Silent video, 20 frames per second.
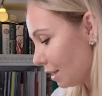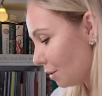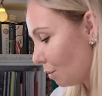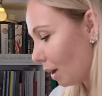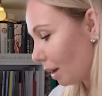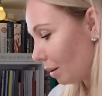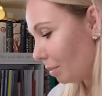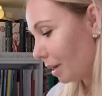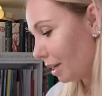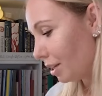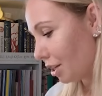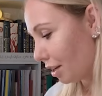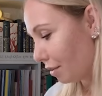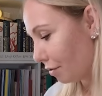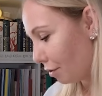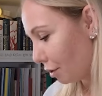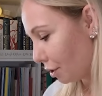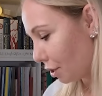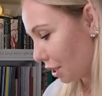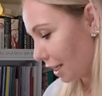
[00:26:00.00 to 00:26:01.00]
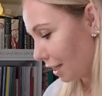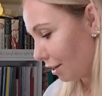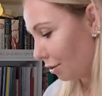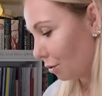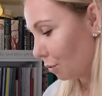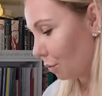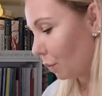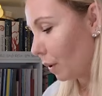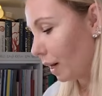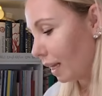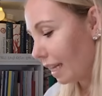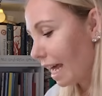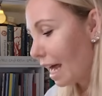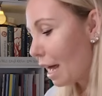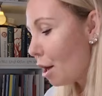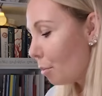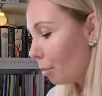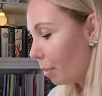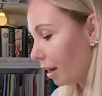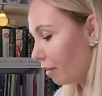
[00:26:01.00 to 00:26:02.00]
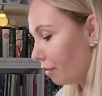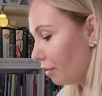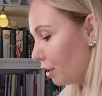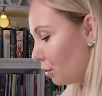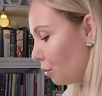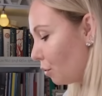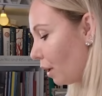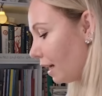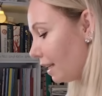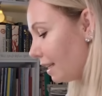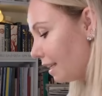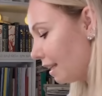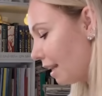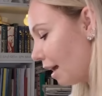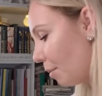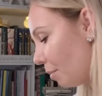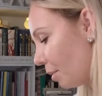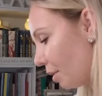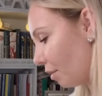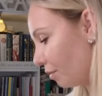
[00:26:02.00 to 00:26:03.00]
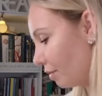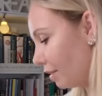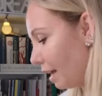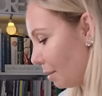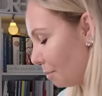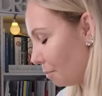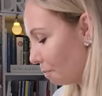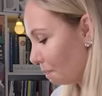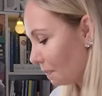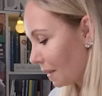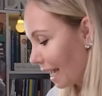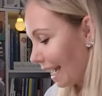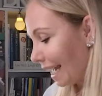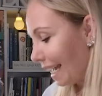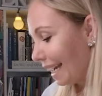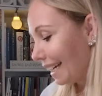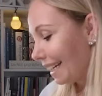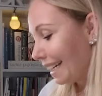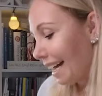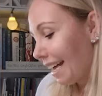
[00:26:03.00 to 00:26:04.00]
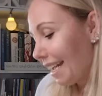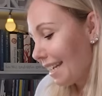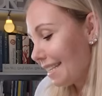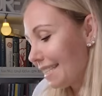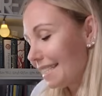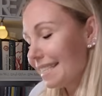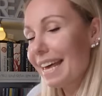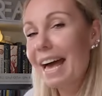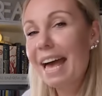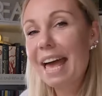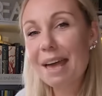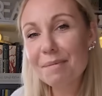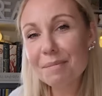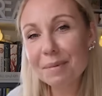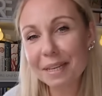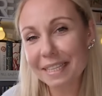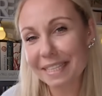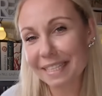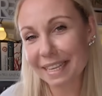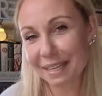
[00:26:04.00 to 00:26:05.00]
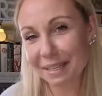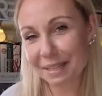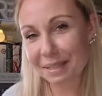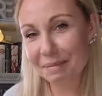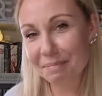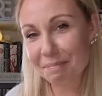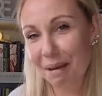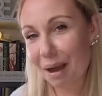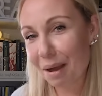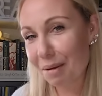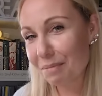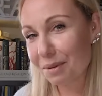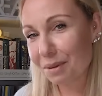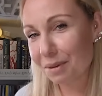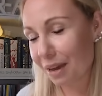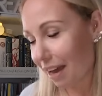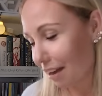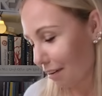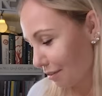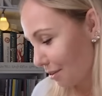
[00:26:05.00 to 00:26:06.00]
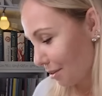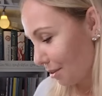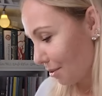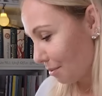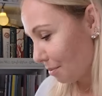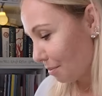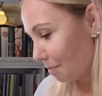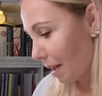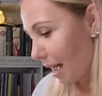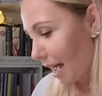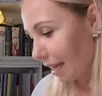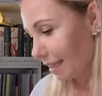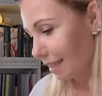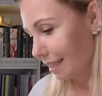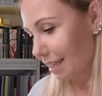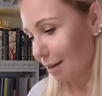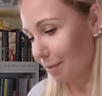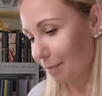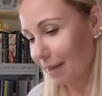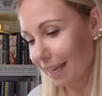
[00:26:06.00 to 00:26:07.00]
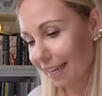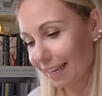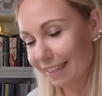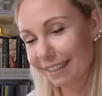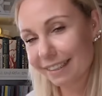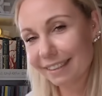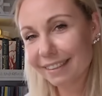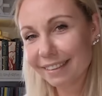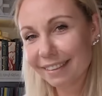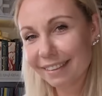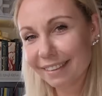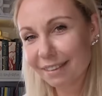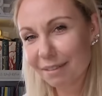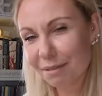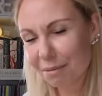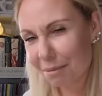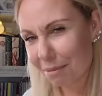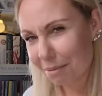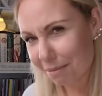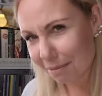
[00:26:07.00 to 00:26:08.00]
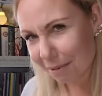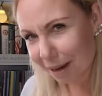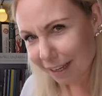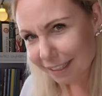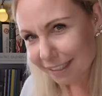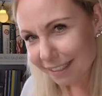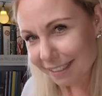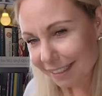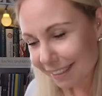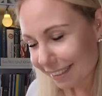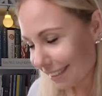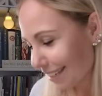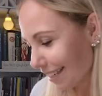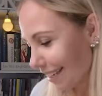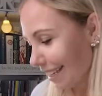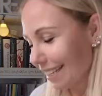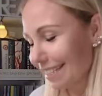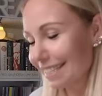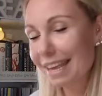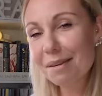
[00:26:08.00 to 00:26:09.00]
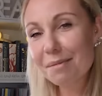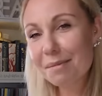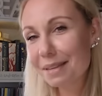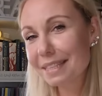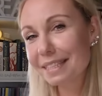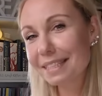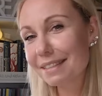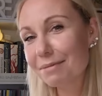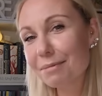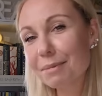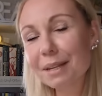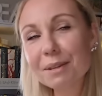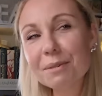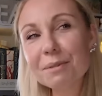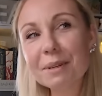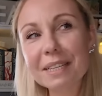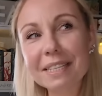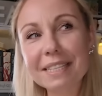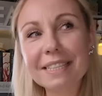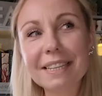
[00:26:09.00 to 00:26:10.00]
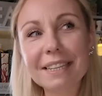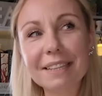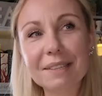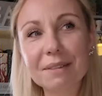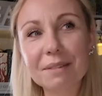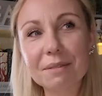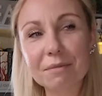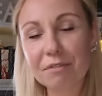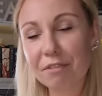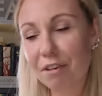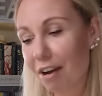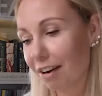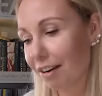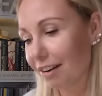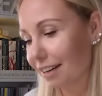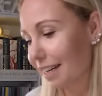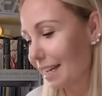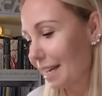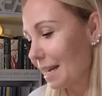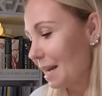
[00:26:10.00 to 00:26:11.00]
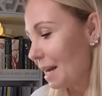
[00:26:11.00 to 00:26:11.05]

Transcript: it one page? Unfortunately on one, but I fit quite a number of them. Guys, Emily said, Mom, you have to do bats. And I'm like, what? Same as when Lucas said frog.